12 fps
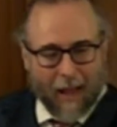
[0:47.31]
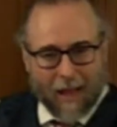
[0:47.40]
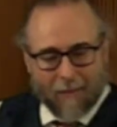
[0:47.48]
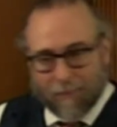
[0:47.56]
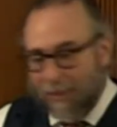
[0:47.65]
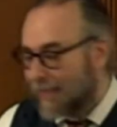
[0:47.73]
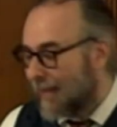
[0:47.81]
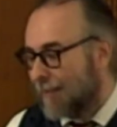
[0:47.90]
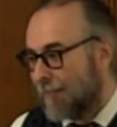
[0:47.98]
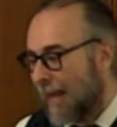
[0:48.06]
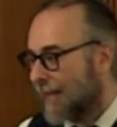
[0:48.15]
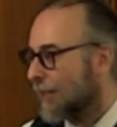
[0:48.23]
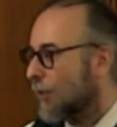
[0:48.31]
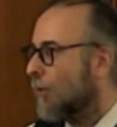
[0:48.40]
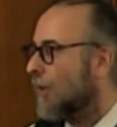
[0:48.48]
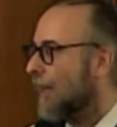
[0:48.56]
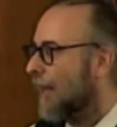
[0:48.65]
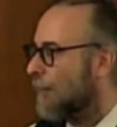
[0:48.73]
but it makes no
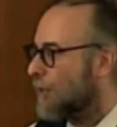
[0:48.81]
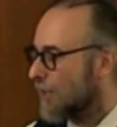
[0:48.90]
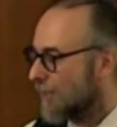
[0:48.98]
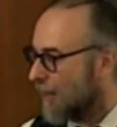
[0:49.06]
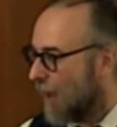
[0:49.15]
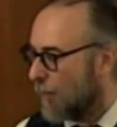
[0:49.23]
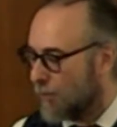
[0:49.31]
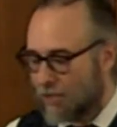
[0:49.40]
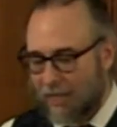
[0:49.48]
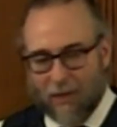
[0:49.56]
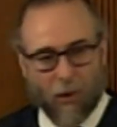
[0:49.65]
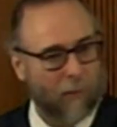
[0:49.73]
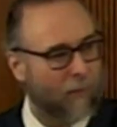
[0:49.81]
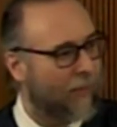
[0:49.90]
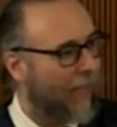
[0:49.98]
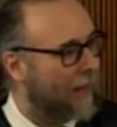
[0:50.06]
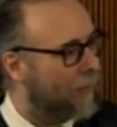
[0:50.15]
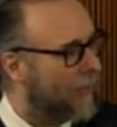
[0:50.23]
claim to sovereignty over
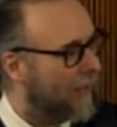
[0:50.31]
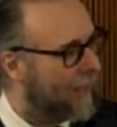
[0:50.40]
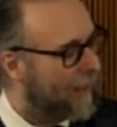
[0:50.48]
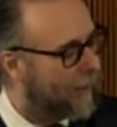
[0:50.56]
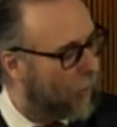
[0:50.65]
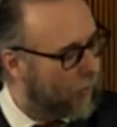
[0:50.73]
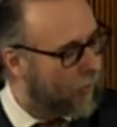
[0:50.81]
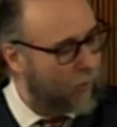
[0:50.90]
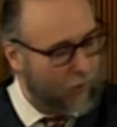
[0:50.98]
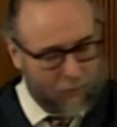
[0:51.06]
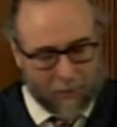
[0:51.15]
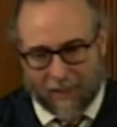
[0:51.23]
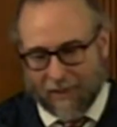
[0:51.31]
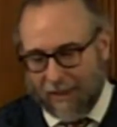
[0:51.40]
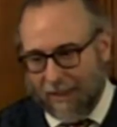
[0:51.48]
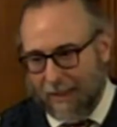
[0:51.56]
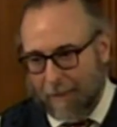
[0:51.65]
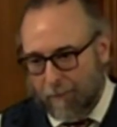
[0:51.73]
those
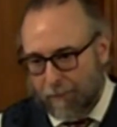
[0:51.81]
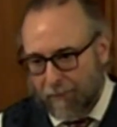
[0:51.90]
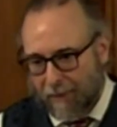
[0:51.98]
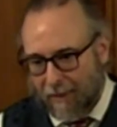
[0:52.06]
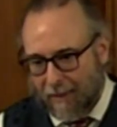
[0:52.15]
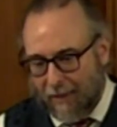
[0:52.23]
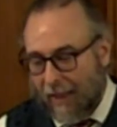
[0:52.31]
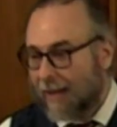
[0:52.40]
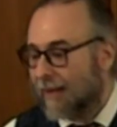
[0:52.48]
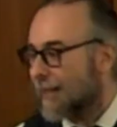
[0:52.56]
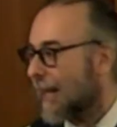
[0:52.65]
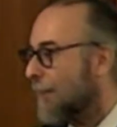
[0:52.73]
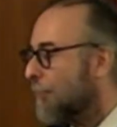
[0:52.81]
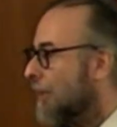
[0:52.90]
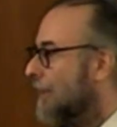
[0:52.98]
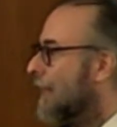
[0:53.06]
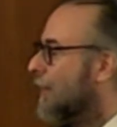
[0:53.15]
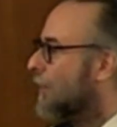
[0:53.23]
places. Now that is a
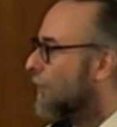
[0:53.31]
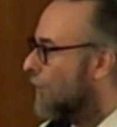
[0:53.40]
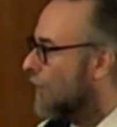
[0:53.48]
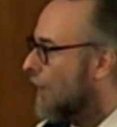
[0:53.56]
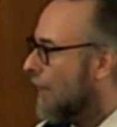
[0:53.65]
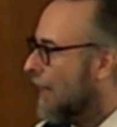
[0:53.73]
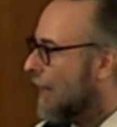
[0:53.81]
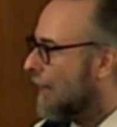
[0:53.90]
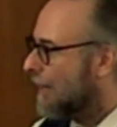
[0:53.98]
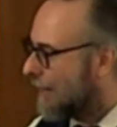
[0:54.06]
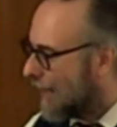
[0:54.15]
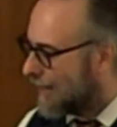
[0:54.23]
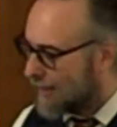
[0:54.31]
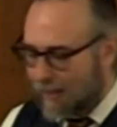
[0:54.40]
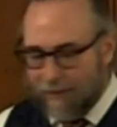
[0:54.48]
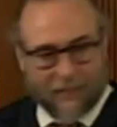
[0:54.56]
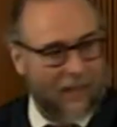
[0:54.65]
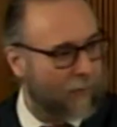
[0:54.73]
political sense of
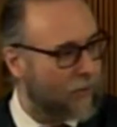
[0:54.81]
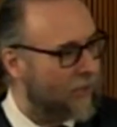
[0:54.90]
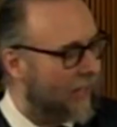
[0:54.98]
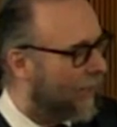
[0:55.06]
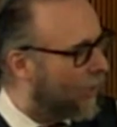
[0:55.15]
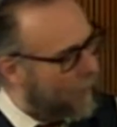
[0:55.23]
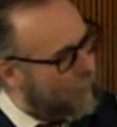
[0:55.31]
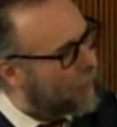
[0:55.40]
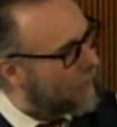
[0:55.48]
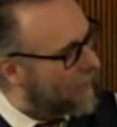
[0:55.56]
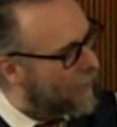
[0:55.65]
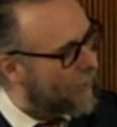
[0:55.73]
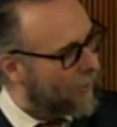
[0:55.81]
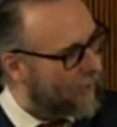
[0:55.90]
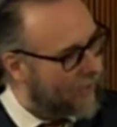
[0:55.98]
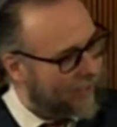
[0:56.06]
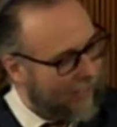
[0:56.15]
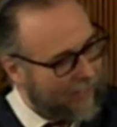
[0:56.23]
sovereignty, and I don't mean political in the
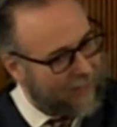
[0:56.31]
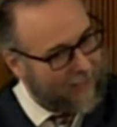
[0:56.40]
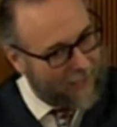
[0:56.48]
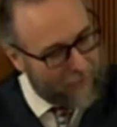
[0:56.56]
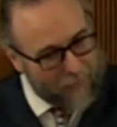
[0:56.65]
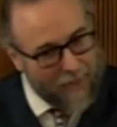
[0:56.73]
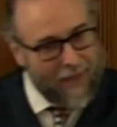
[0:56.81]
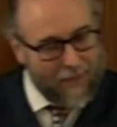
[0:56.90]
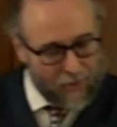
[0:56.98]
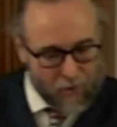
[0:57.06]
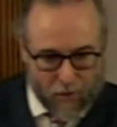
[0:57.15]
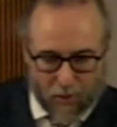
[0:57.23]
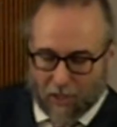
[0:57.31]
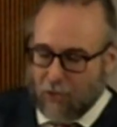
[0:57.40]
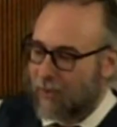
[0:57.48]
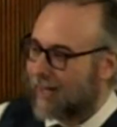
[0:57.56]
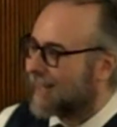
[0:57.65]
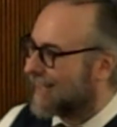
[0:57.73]
sense of dirty
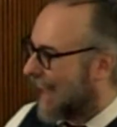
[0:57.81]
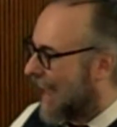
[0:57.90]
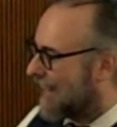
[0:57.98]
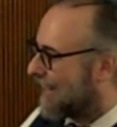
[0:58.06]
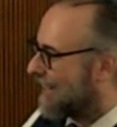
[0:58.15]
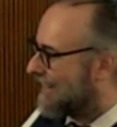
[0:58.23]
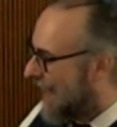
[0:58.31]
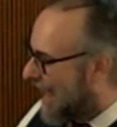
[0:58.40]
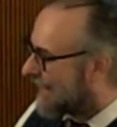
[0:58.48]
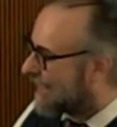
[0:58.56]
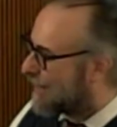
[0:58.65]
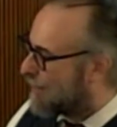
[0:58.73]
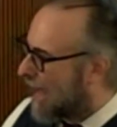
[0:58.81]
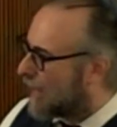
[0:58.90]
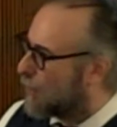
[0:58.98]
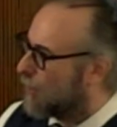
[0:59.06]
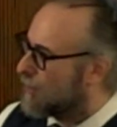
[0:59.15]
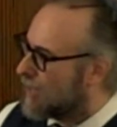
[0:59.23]
tricks and nasty
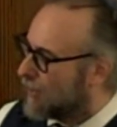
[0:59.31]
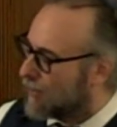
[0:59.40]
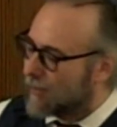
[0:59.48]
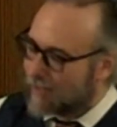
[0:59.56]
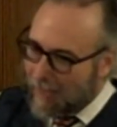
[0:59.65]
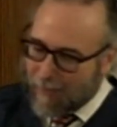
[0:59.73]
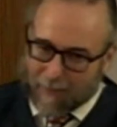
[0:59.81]
backroom deals. I mean